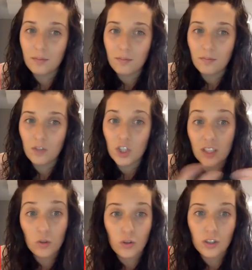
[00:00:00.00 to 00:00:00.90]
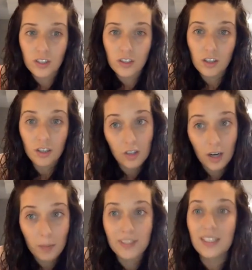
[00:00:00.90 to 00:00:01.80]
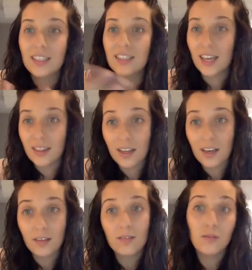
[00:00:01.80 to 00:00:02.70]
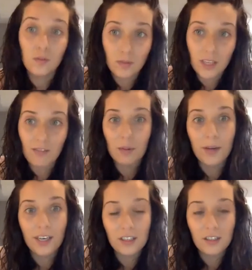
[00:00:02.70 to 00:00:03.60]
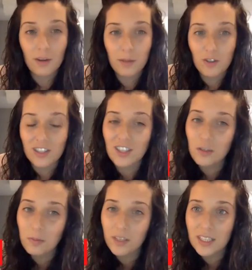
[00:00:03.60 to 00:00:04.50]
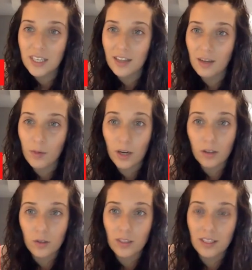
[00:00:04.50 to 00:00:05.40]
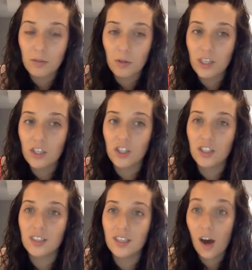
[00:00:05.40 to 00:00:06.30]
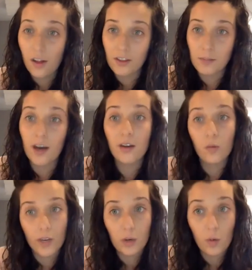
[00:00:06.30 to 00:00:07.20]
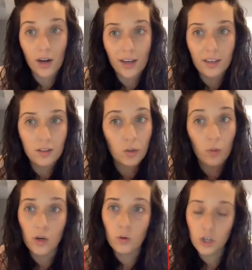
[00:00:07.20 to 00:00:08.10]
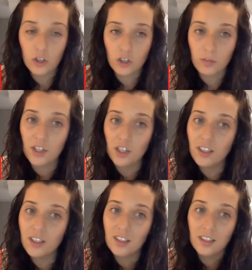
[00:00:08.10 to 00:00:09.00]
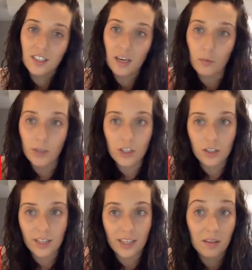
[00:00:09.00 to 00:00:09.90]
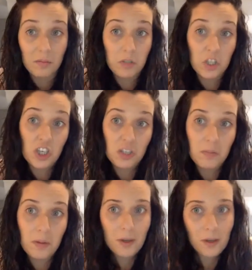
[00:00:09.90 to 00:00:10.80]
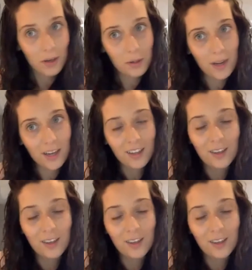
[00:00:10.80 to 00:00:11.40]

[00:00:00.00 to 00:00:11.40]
she sold her dog biscuits and then gave the money to the Family Transition Place. And then we also accept donations on the spot when you walk in. So we don't charge admission, and instead we just like suggest maybe you can make a little